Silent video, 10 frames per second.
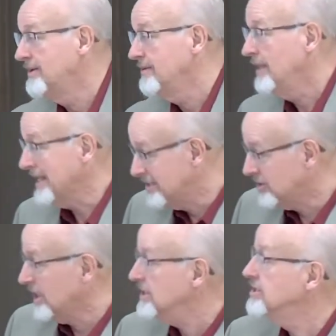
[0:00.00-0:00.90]

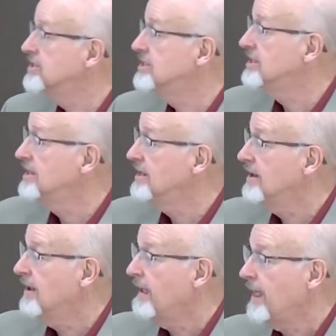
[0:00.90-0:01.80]
exist,
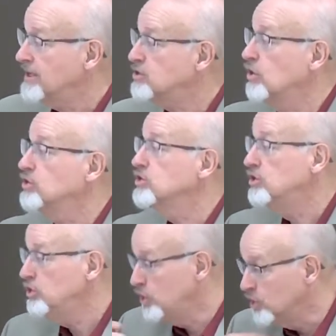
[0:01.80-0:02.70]
that's because
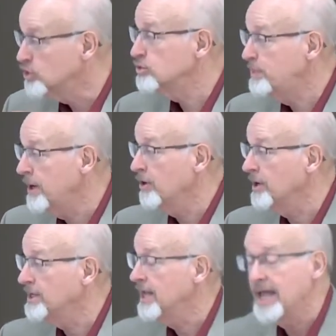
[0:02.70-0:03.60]
your
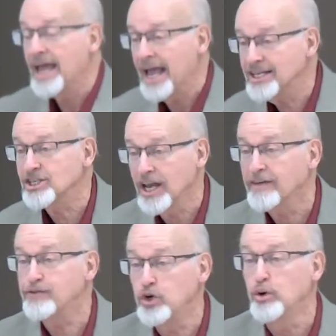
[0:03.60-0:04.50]
spirit has
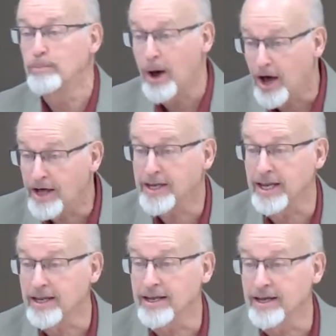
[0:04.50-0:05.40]
left your
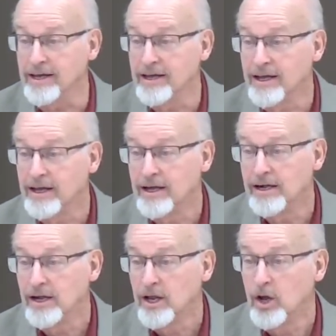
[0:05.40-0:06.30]
body.
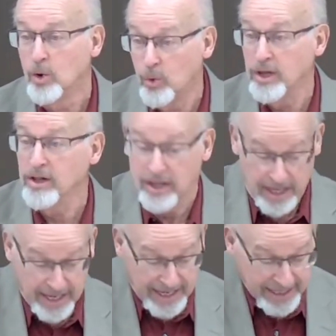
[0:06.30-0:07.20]
Well,
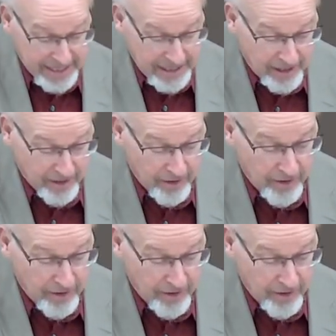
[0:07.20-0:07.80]
here